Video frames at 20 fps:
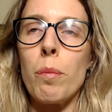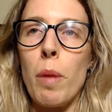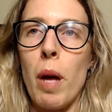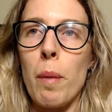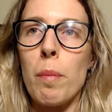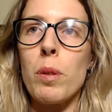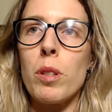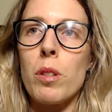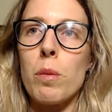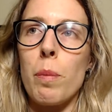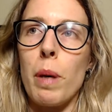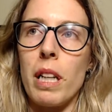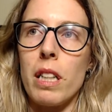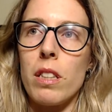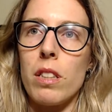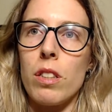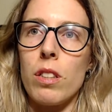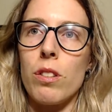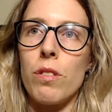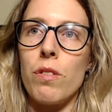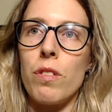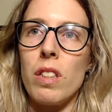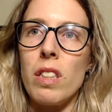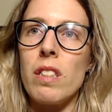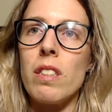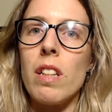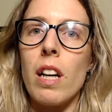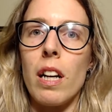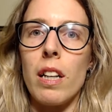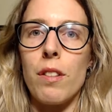that perspective,
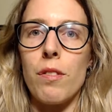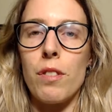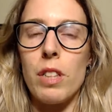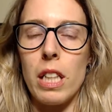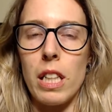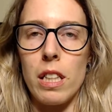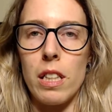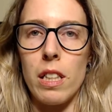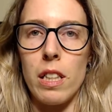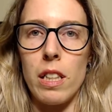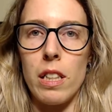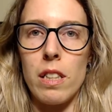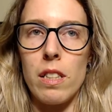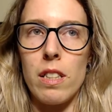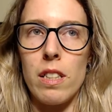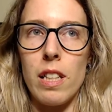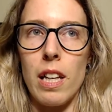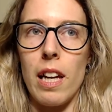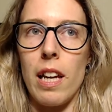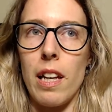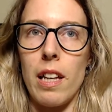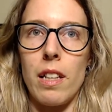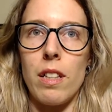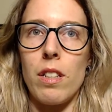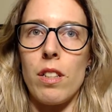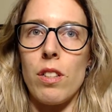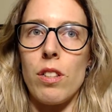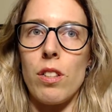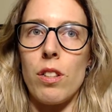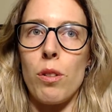these kind of techniques
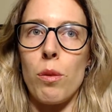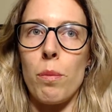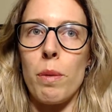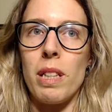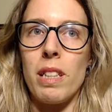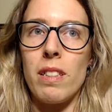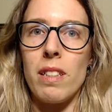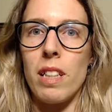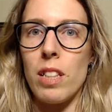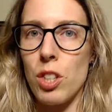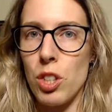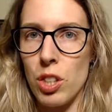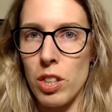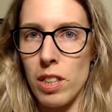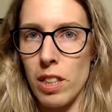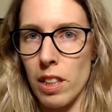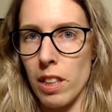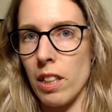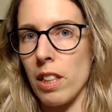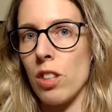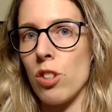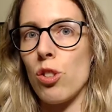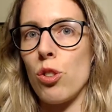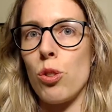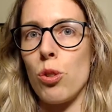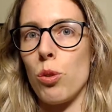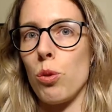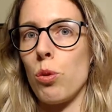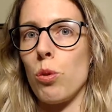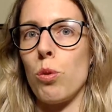and, you know, meditation techniques
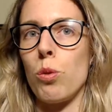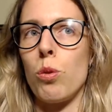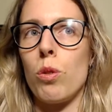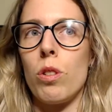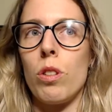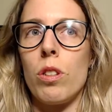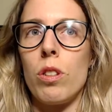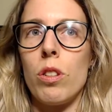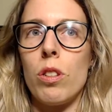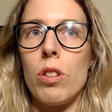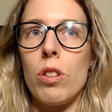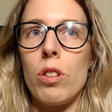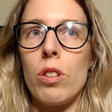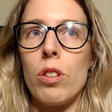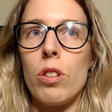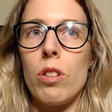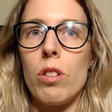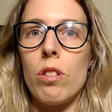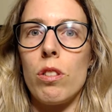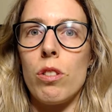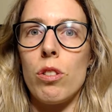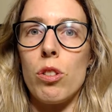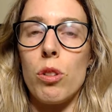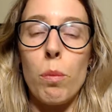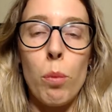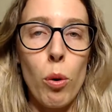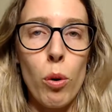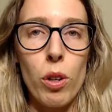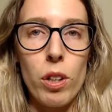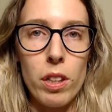do
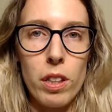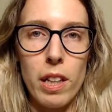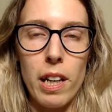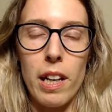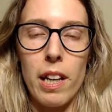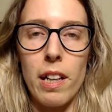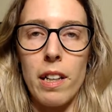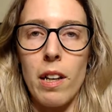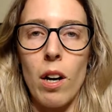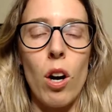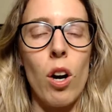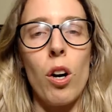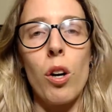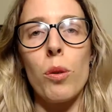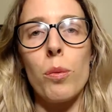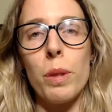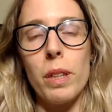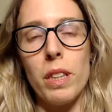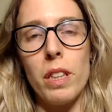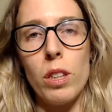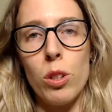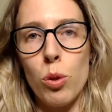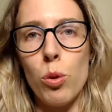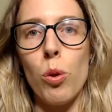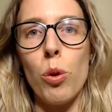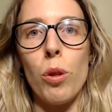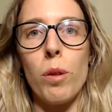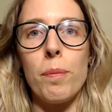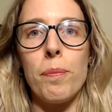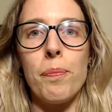support and are really
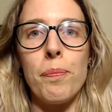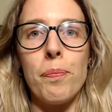cool.